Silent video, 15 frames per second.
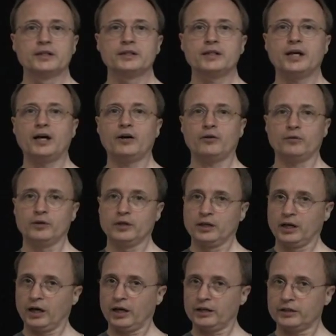Now,
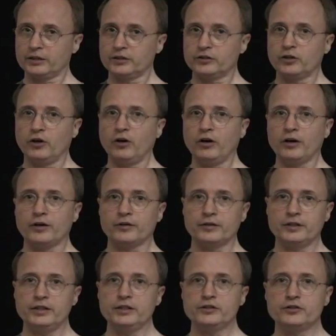on the guitar,
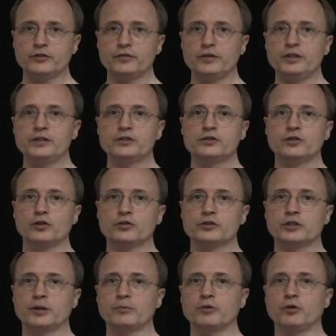each of these notes
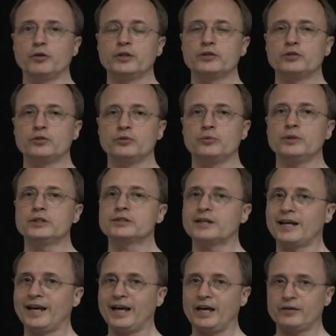that I'm going to is a
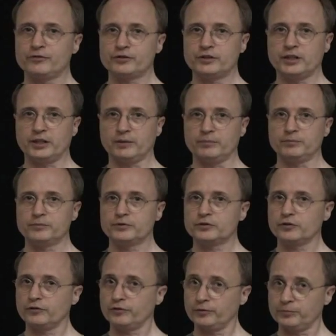half step.
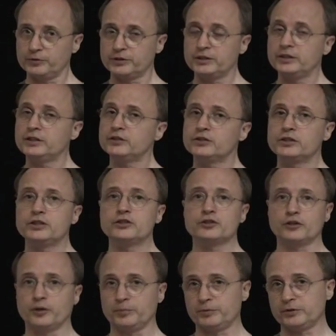So from C to C
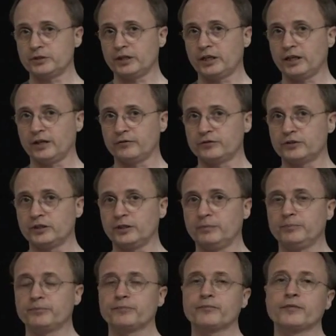sharp is a half step.
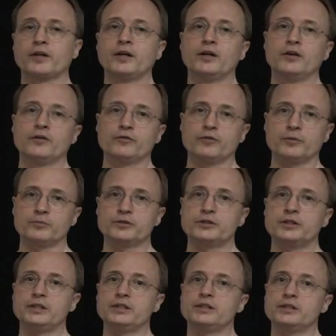From
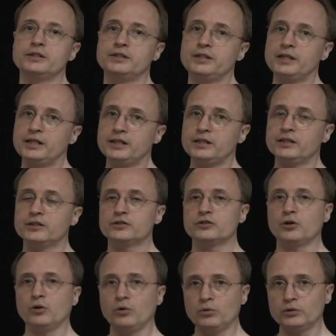C to D is
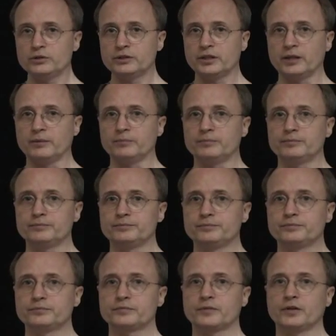a whole step.
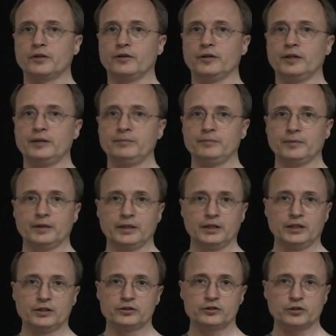All right?
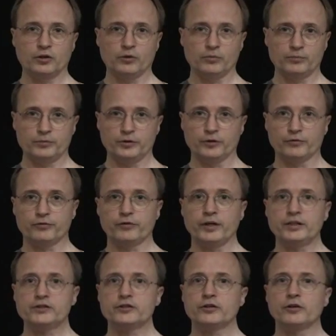So your
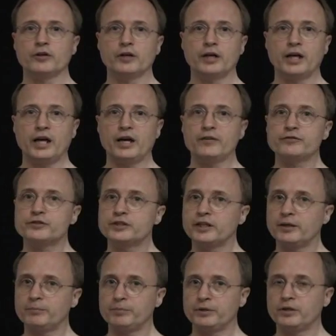frets are a half
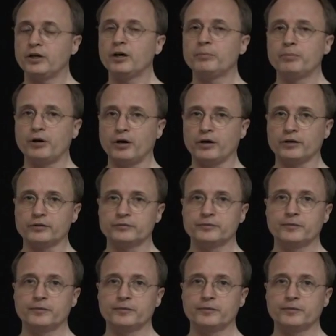step apart.